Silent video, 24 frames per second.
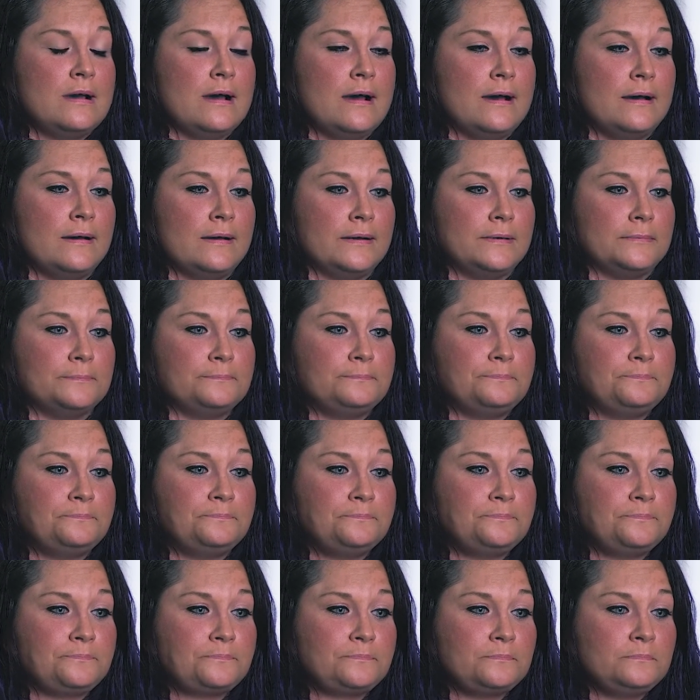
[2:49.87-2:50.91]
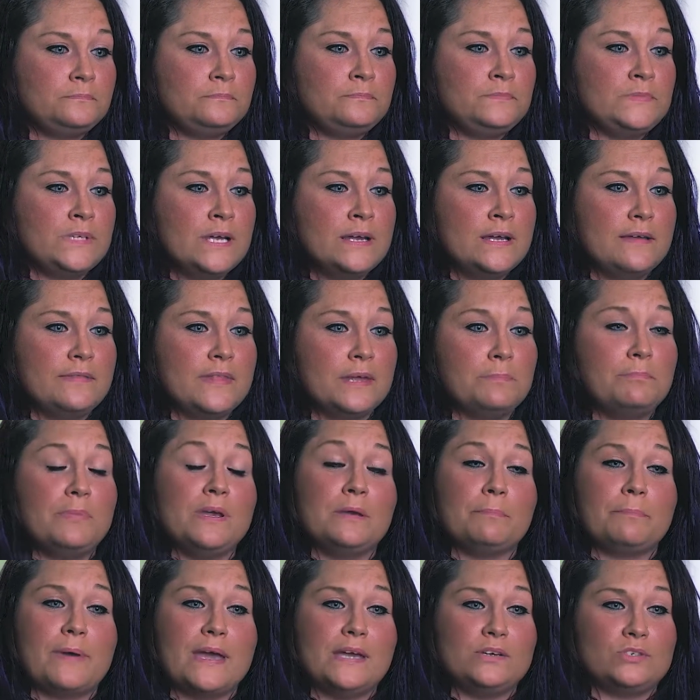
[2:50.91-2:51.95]
and then
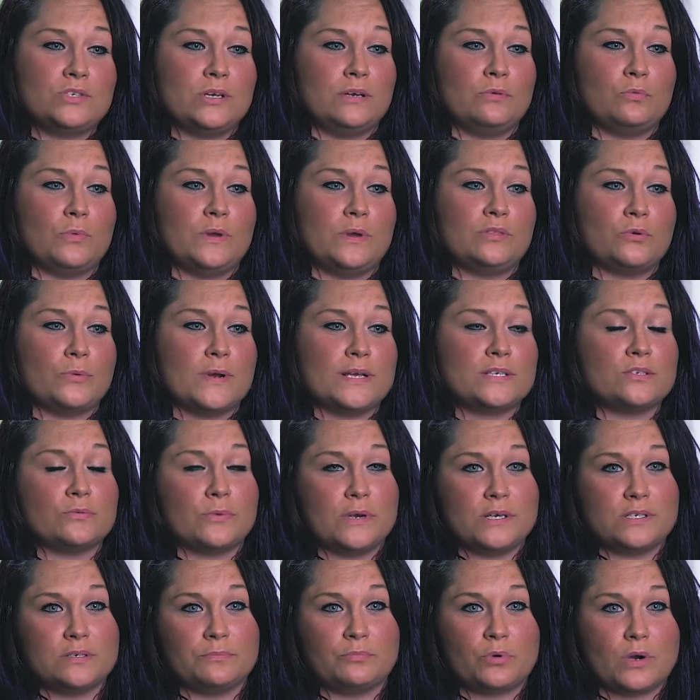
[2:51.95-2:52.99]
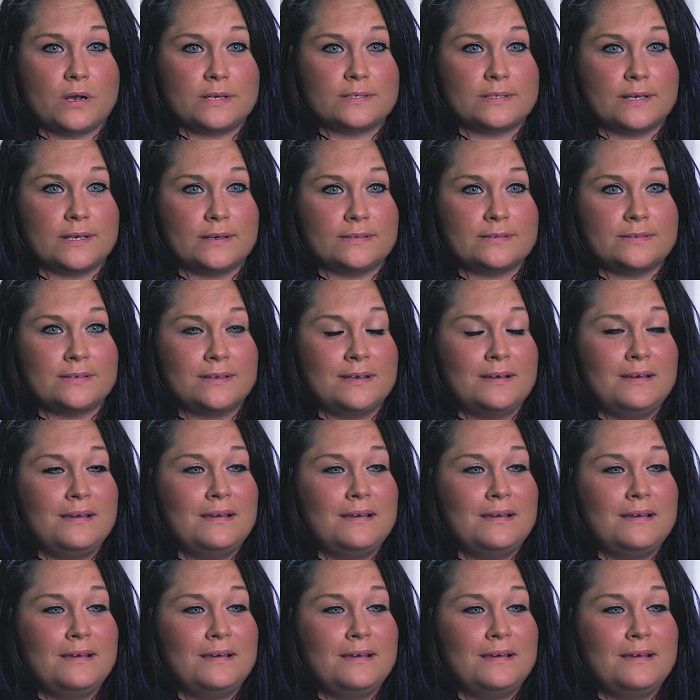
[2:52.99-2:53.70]
being patient with the restoration process